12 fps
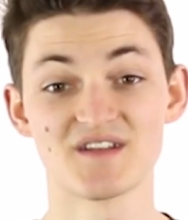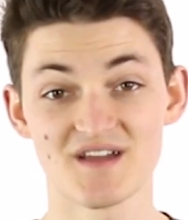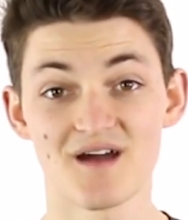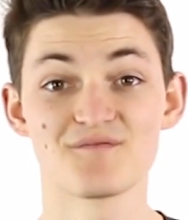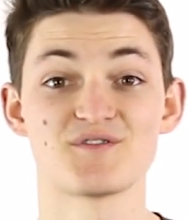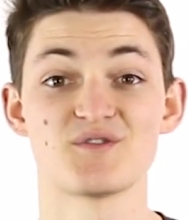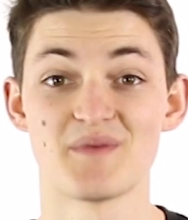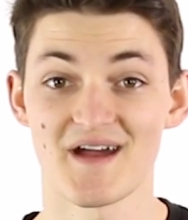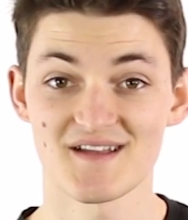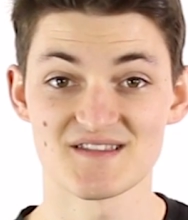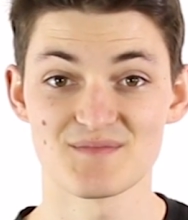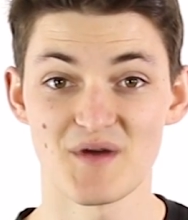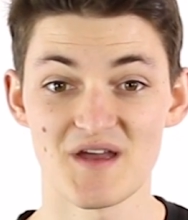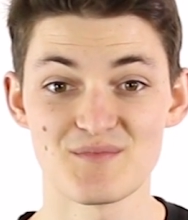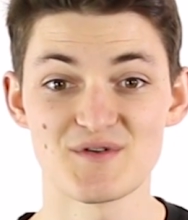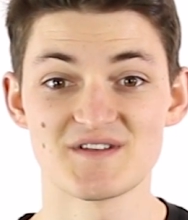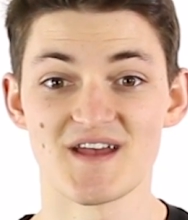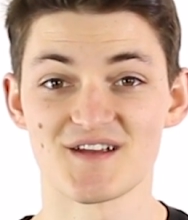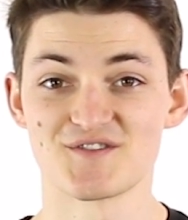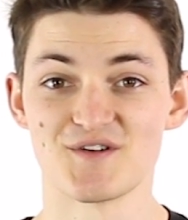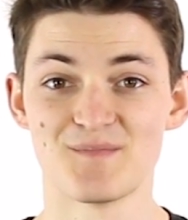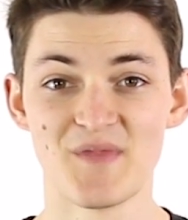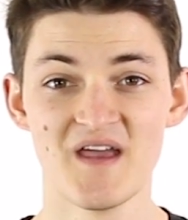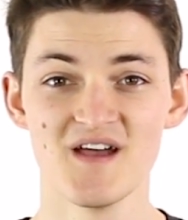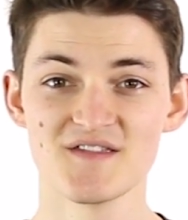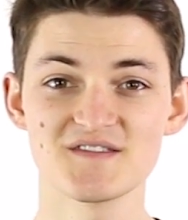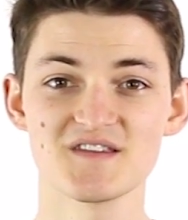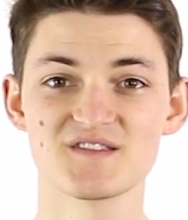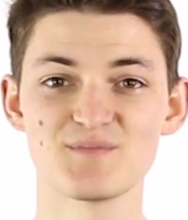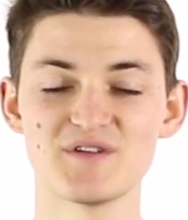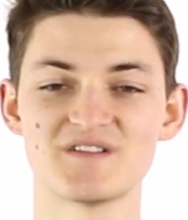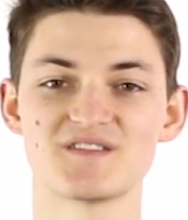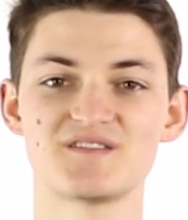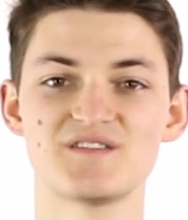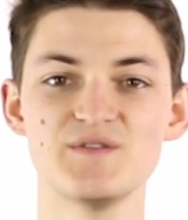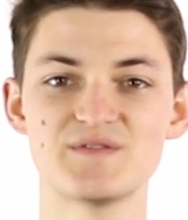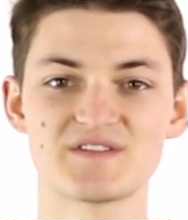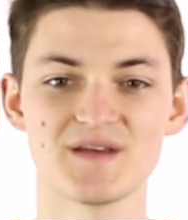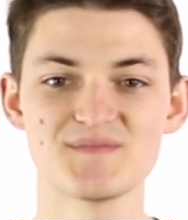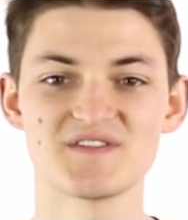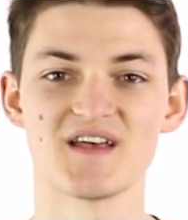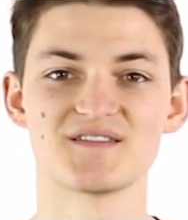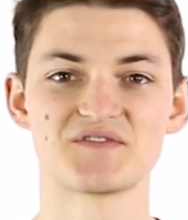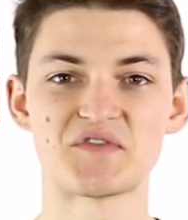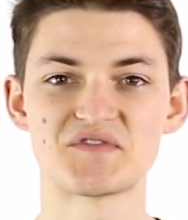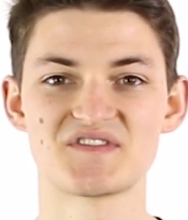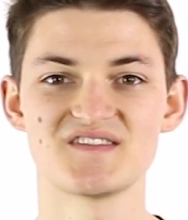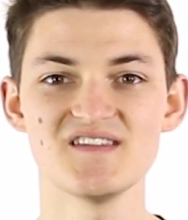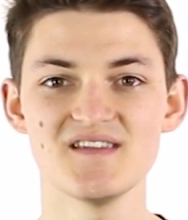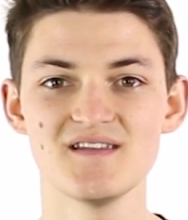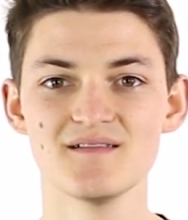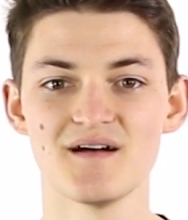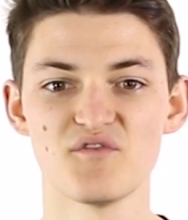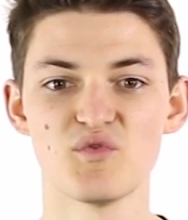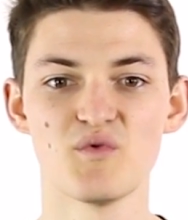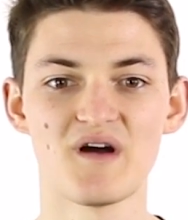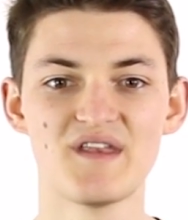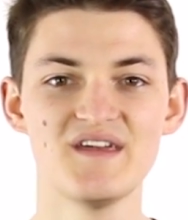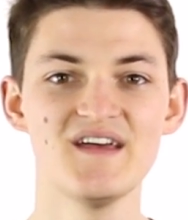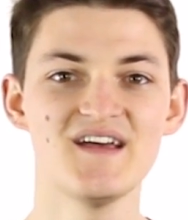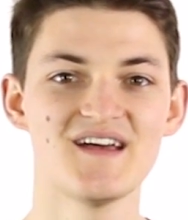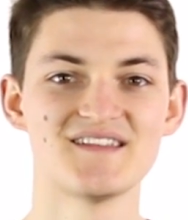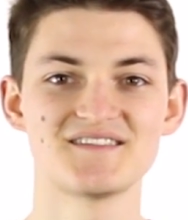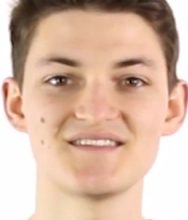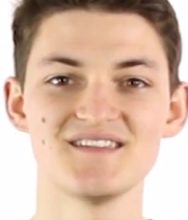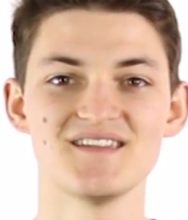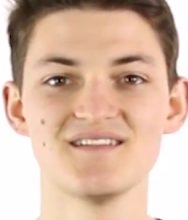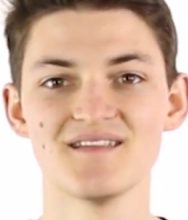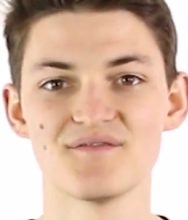going to cover your back and spine protector. This is split into two subsets. So there's CE level 1 and CE